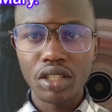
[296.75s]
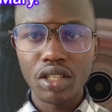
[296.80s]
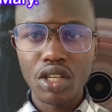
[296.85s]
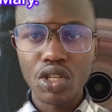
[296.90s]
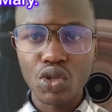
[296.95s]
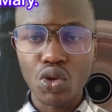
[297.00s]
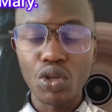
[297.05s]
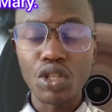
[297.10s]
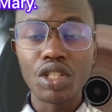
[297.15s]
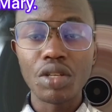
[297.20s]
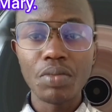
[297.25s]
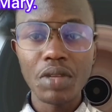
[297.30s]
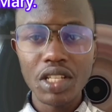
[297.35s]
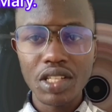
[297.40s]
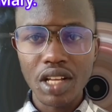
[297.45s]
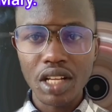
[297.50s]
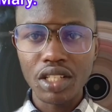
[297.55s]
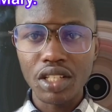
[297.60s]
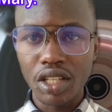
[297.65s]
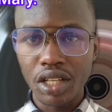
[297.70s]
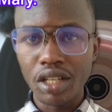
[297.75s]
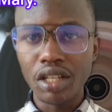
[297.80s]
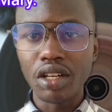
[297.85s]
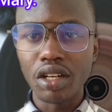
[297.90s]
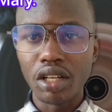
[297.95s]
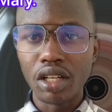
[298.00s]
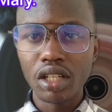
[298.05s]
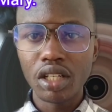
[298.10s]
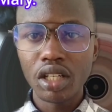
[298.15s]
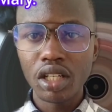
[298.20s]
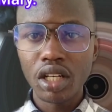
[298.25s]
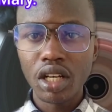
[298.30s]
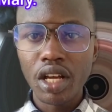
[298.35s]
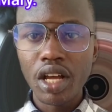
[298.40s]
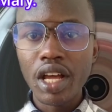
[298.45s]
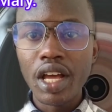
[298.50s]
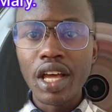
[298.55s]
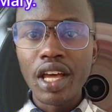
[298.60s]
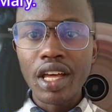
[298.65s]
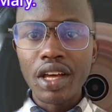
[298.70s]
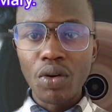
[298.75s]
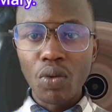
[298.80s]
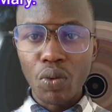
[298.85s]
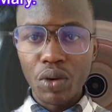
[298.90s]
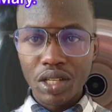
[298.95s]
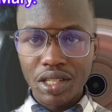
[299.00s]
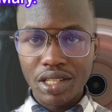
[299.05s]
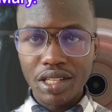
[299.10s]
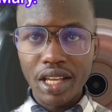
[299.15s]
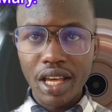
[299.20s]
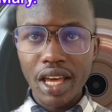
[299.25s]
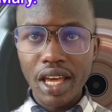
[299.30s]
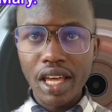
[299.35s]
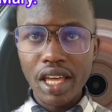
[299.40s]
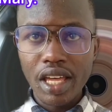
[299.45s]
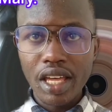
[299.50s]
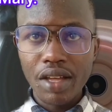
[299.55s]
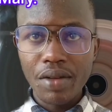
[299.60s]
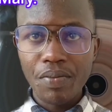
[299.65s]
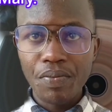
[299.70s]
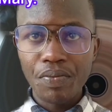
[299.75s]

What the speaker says: So it means that here we say